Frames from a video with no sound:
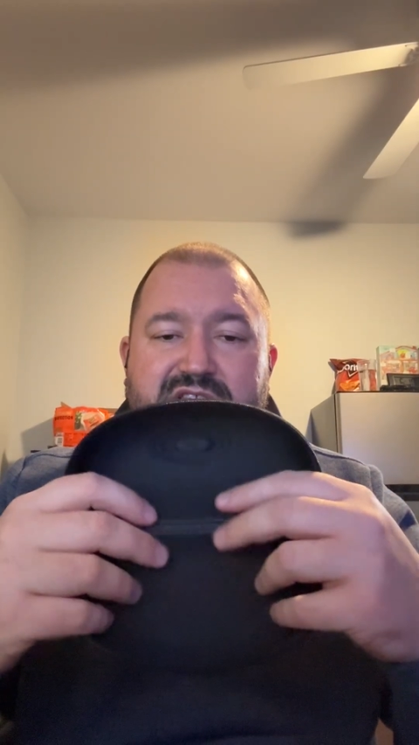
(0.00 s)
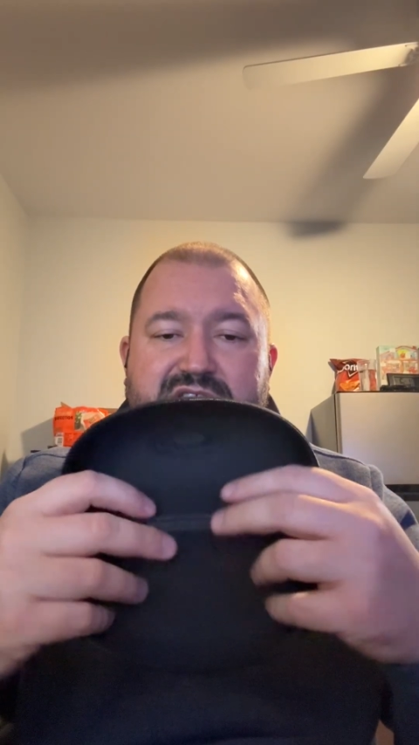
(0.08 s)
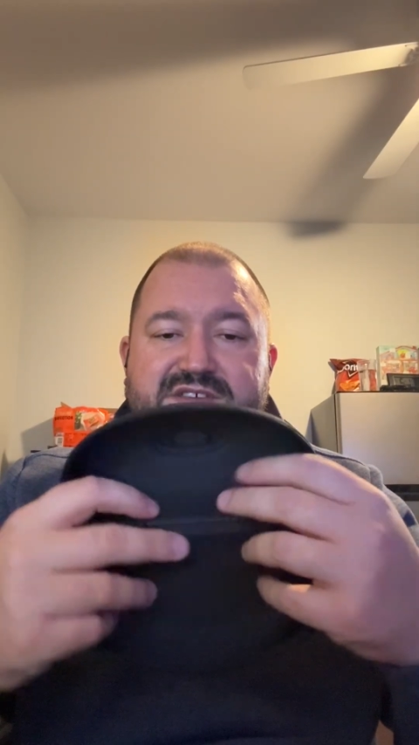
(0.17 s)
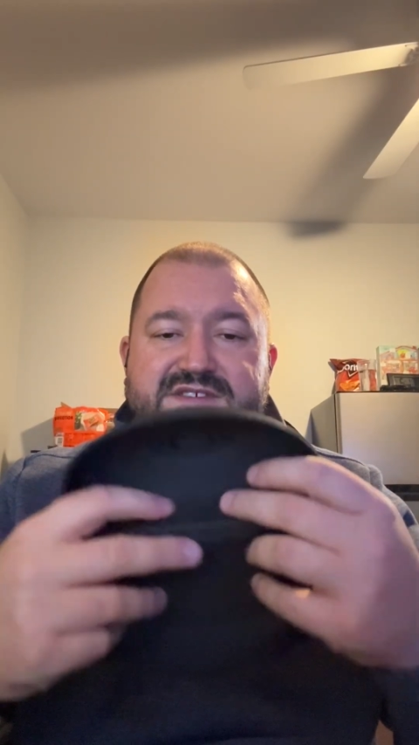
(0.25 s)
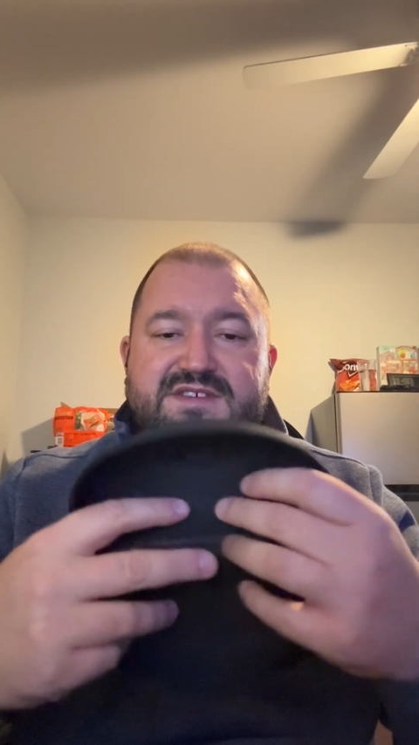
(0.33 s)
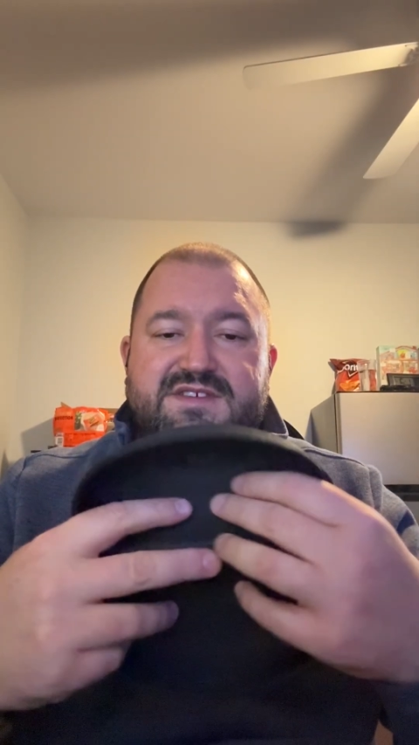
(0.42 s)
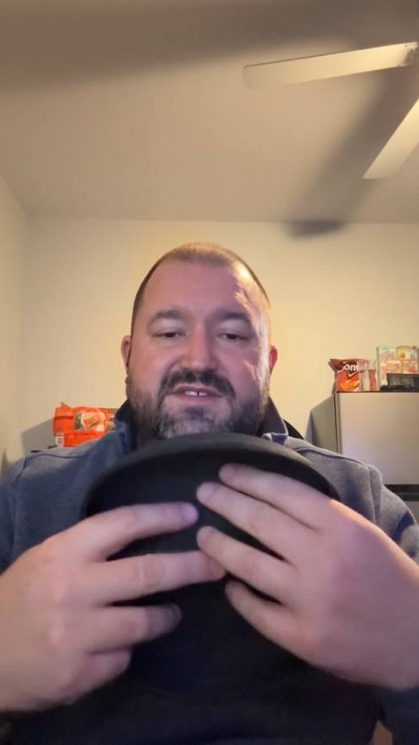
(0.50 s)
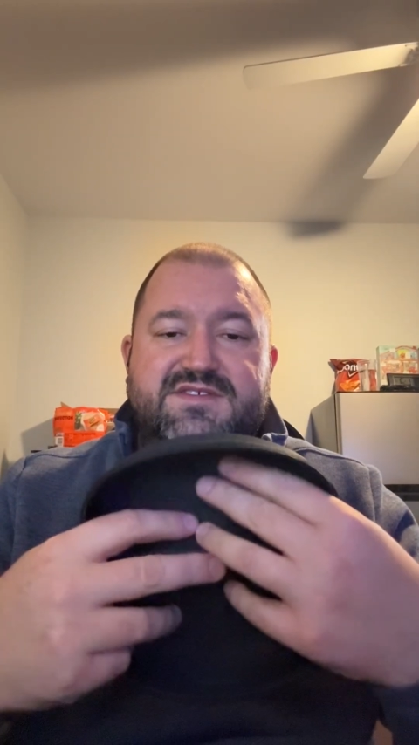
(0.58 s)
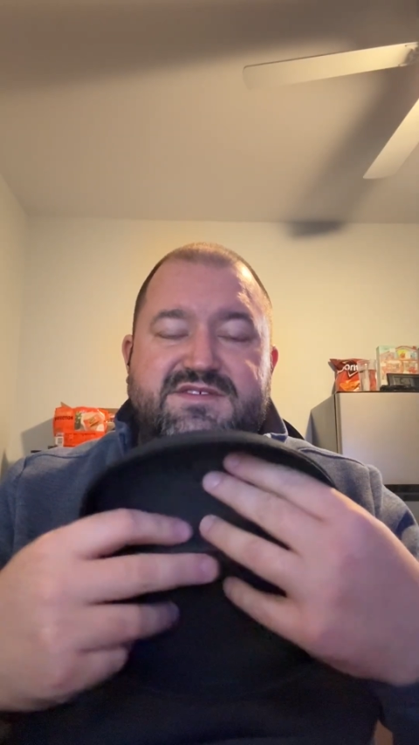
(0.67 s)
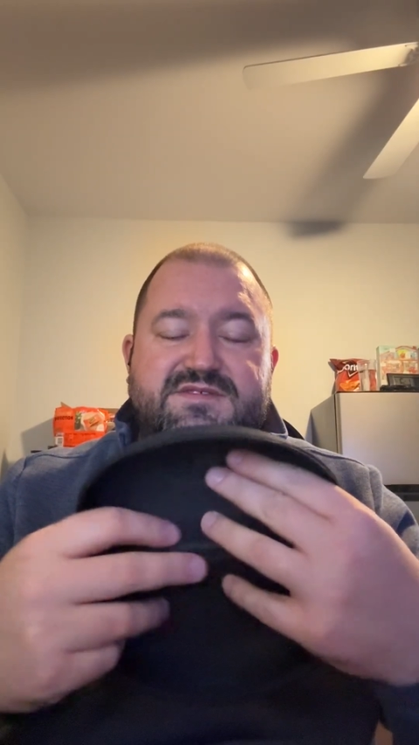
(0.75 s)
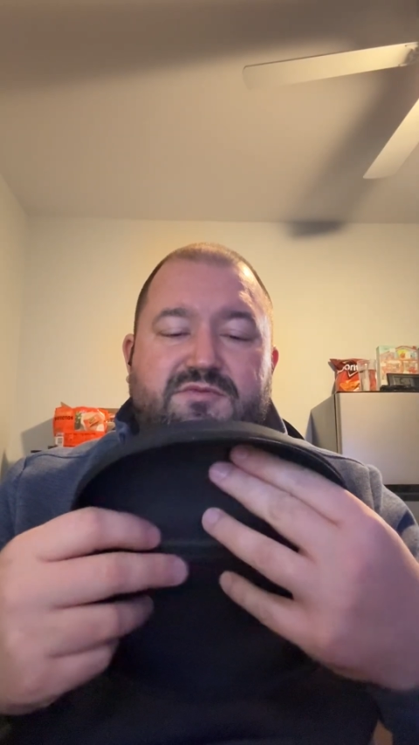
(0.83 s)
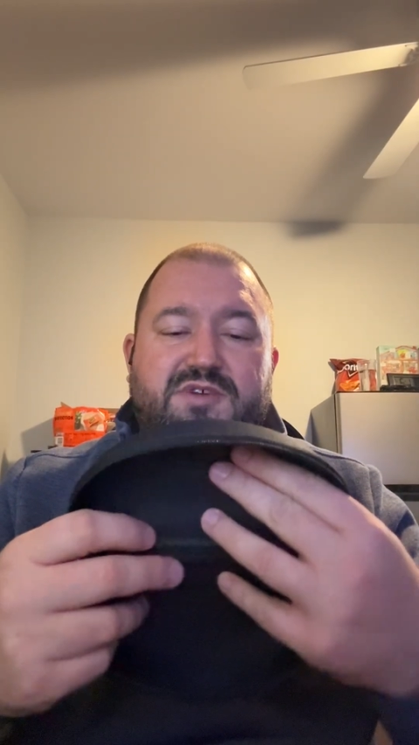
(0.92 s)
This
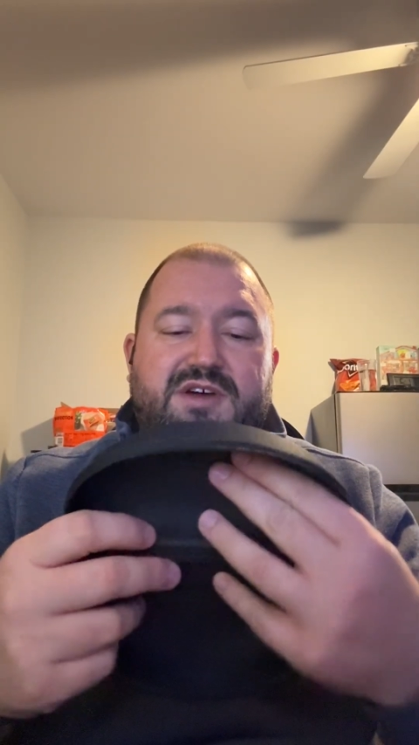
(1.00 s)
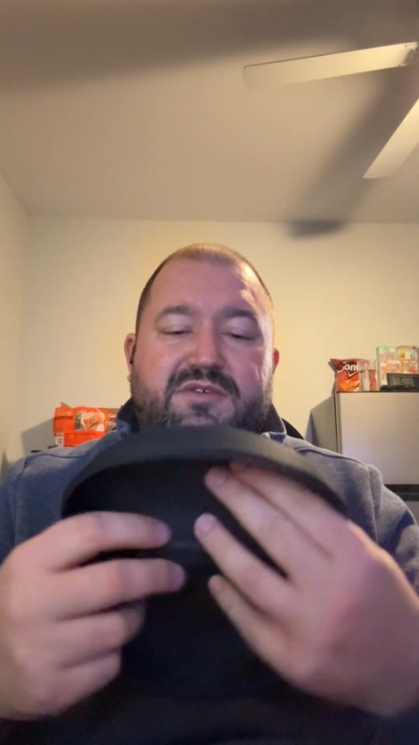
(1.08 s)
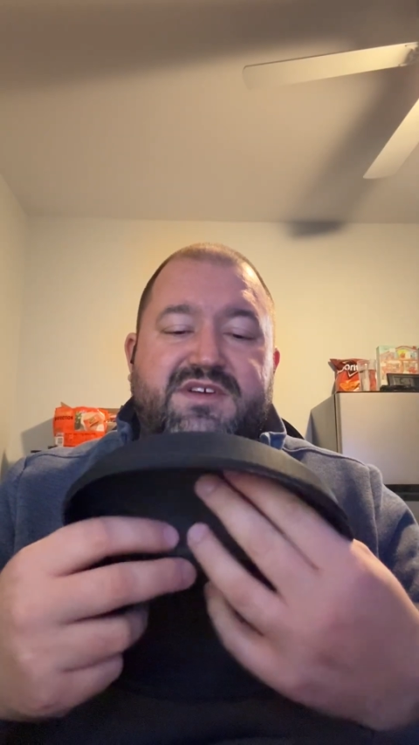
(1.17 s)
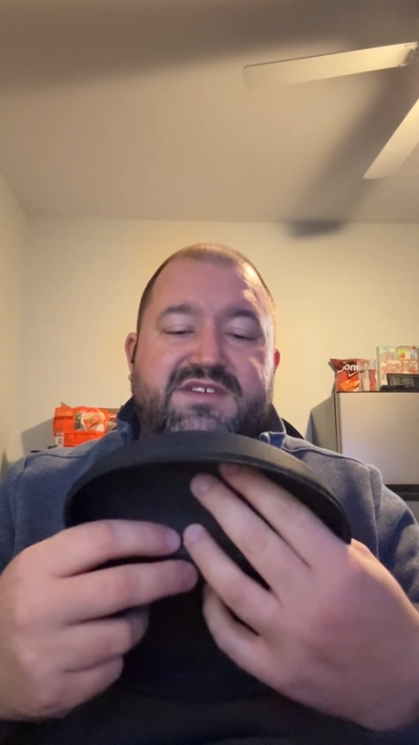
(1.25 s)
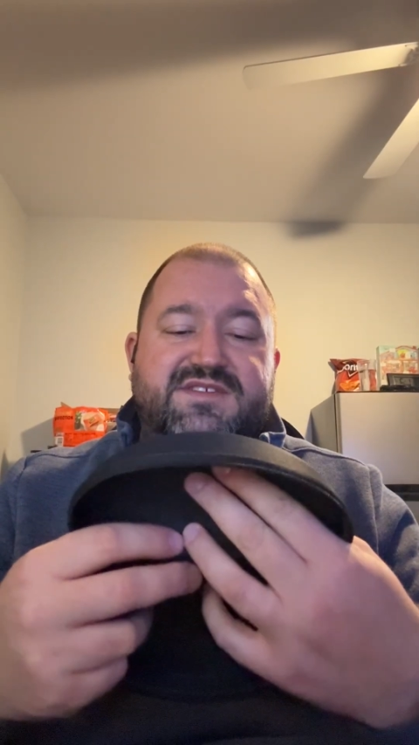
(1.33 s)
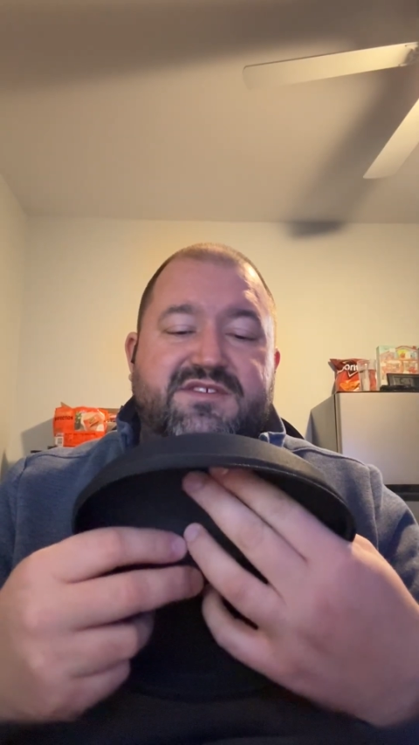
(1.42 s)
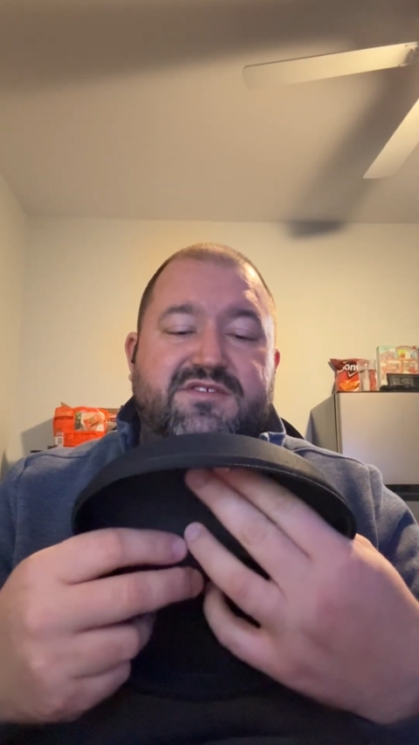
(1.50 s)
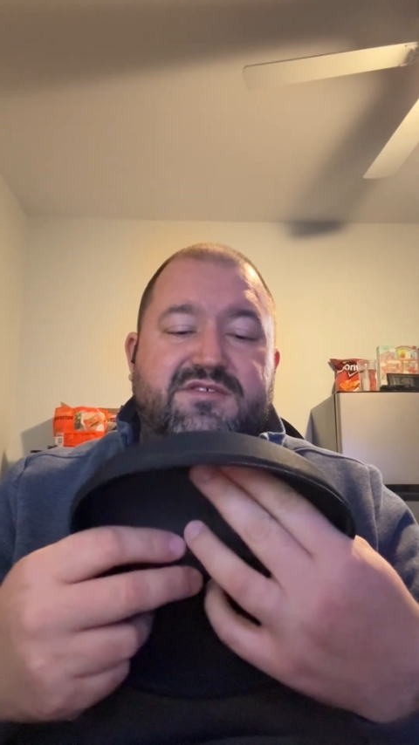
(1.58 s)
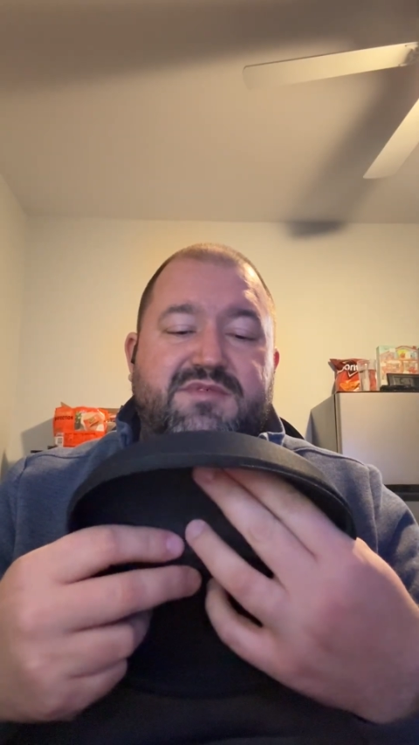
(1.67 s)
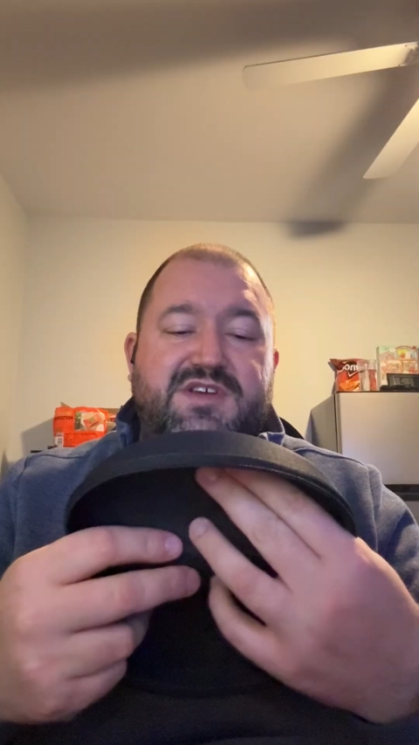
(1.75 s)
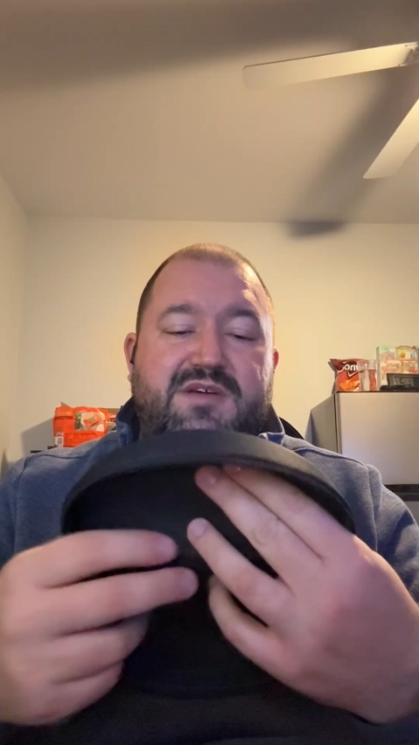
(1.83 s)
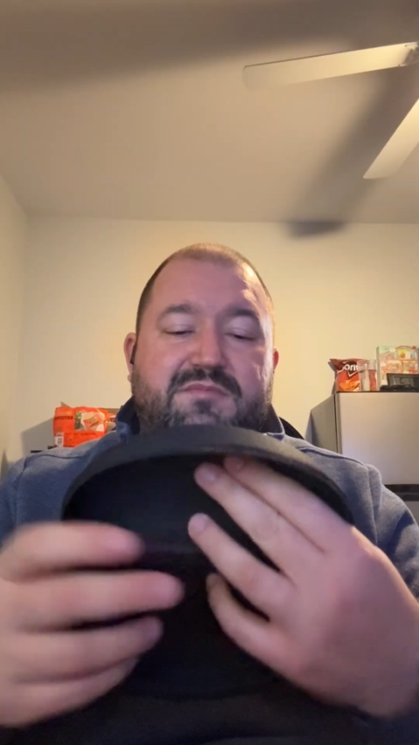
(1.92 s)
is what I would consider to
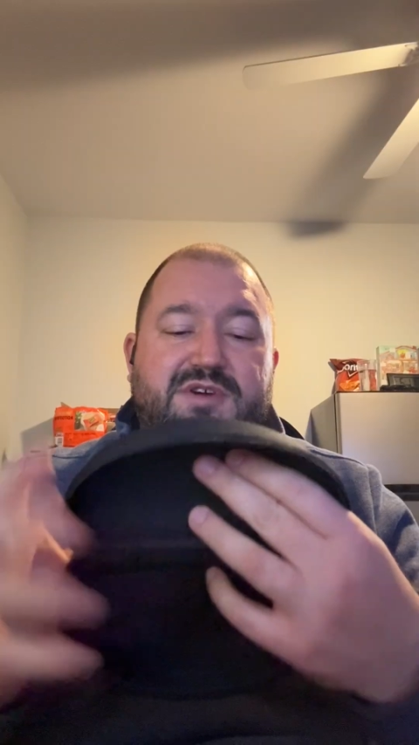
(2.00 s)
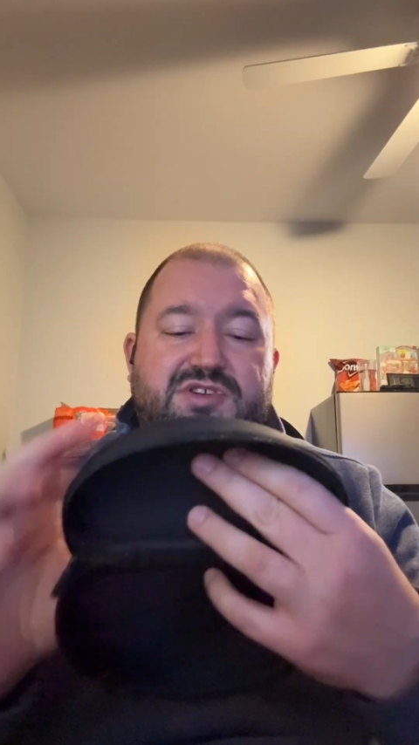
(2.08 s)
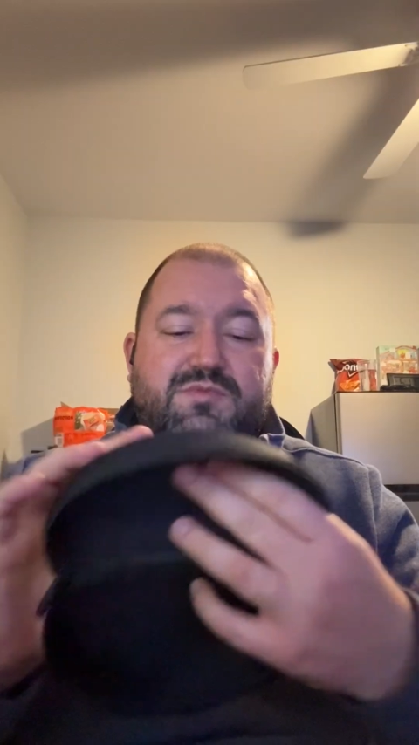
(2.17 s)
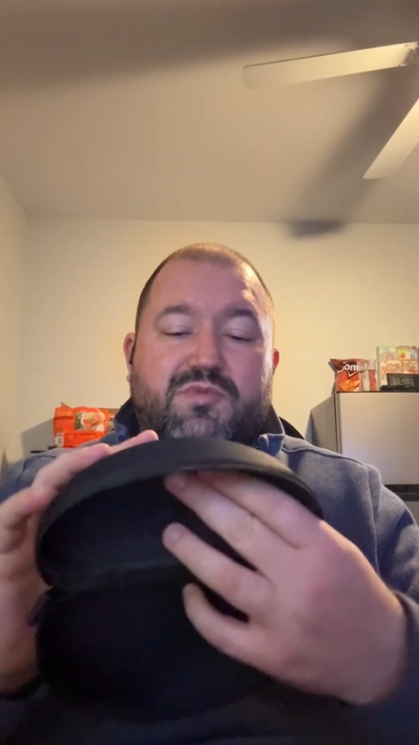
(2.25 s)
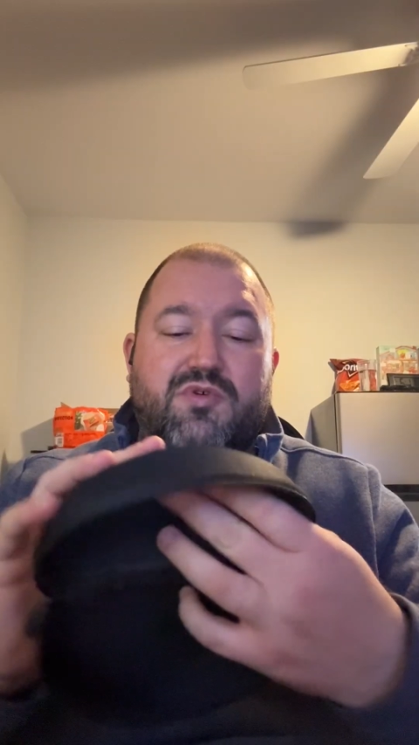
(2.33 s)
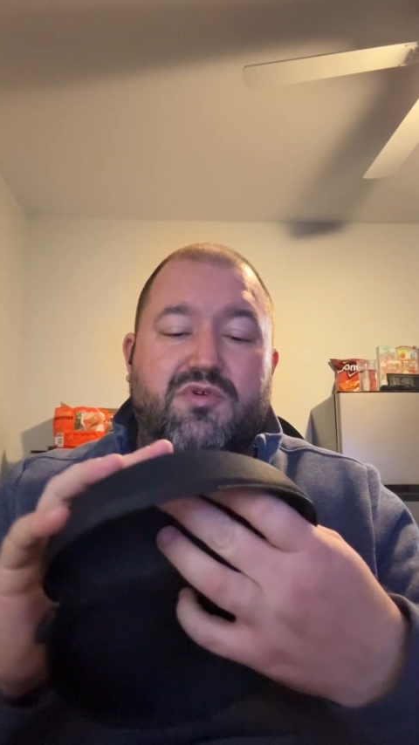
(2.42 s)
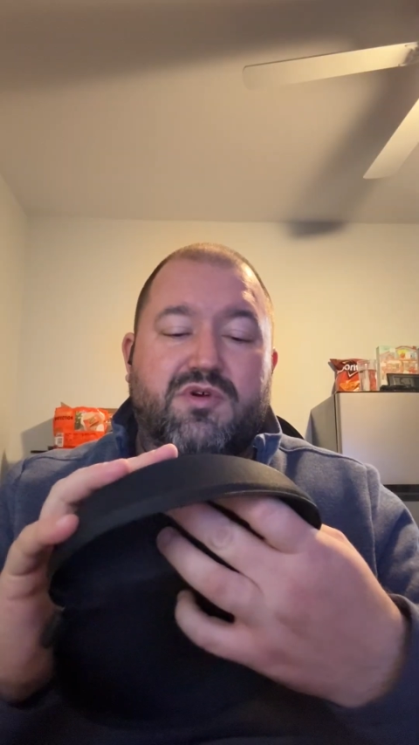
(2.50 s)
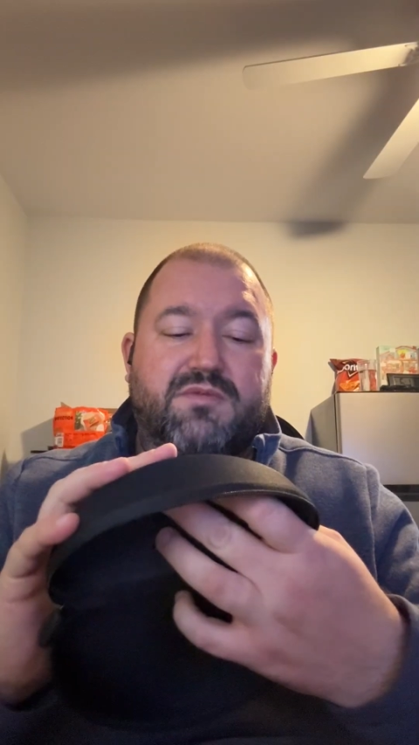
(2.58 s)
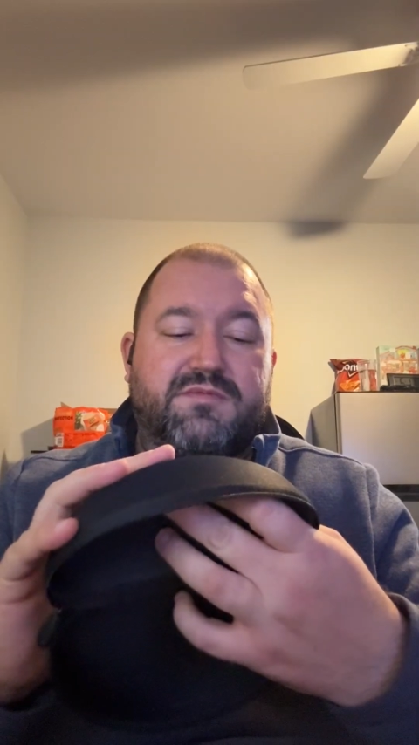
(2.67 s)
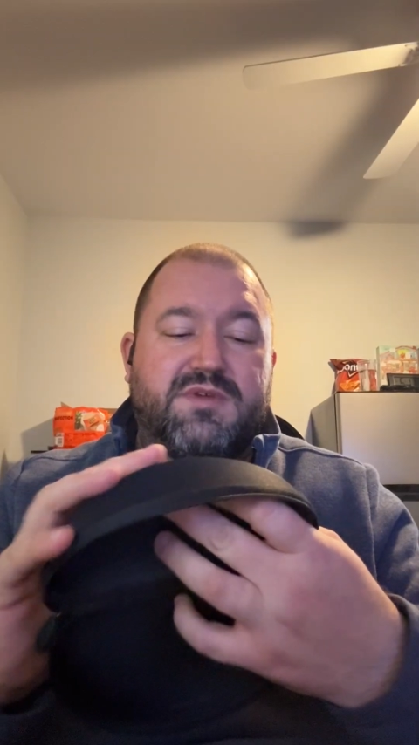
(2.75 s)
be a much more